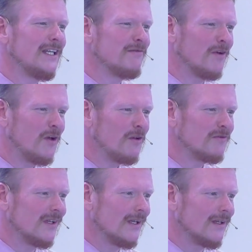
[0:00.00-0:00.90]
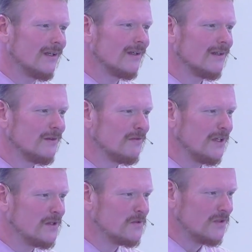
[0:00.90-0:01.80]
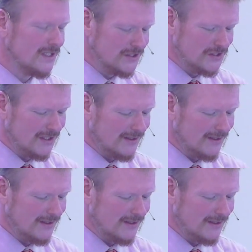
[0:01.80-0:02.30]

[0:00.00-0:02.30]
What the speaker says: evolving faith tradition.